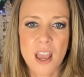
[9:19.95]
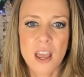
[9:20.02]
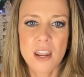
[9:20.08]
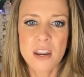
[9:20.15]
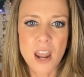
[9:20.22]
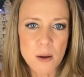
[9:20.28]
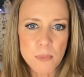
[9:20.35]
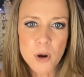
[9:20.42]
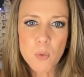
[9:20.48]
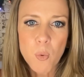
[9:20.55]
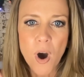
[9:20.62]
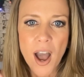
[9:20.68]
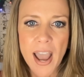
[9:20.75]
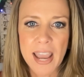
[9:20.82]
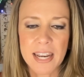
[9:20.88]
Number
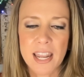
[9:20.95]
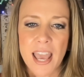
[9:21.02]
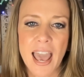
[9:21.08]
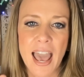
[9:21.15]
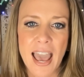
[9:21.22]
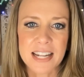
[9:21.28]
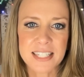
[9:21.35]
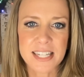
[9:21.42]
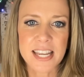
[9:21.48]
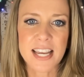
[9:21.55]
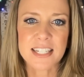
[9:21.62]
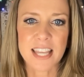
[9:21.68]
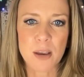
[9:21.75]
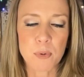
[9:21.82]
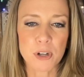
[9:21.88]
one, Etsy is
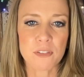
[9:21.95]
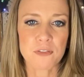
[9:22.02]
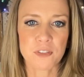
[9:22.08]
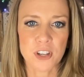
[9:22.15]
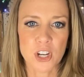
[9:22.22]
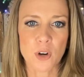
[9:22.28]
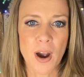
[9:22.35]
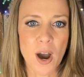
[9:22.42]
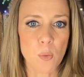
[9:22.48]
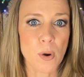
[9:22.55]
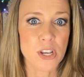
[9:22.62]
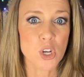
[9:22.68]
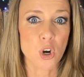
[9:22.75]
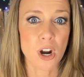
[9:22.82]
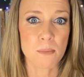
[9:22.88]
able to figure out what
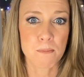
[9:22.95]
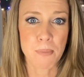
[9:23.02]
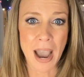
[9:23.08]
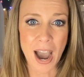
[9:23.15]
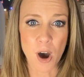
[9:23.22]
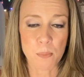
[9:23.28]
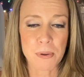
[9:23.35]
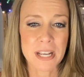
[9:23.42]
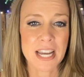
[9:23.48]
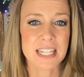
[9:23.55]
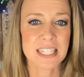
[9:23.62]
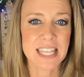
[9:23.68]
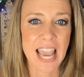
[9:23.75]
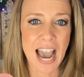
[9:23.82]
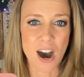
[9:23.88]
you're about because
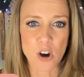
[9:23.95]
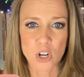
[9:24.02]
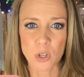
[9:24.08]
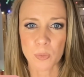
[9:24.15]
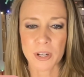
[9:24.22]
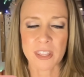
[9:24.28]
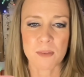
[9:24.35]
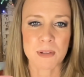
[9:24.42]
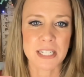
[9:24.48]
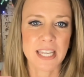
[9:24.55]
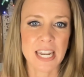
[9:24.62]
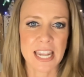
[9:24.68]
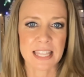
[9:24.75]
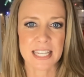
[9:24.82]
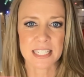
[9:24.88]
the algorithm is
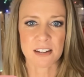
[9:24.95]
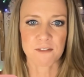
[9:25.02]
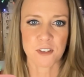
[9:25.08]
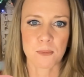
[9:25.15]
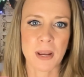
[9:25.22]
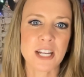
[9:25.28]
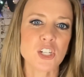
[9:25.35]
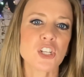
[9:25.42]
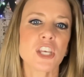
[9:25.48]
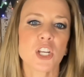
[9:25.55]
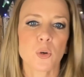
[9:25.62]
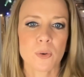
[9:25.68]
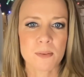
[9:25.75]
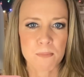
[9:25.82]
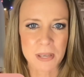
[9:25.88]
getting this information that you're
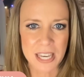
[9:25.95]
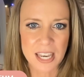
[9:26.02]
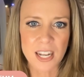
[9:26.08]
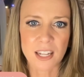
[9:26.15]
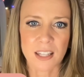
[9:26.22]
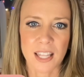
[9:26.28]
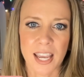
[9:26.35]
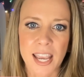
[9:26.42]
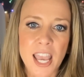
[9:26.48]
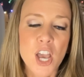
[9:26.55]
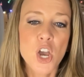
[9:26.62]
repeatedly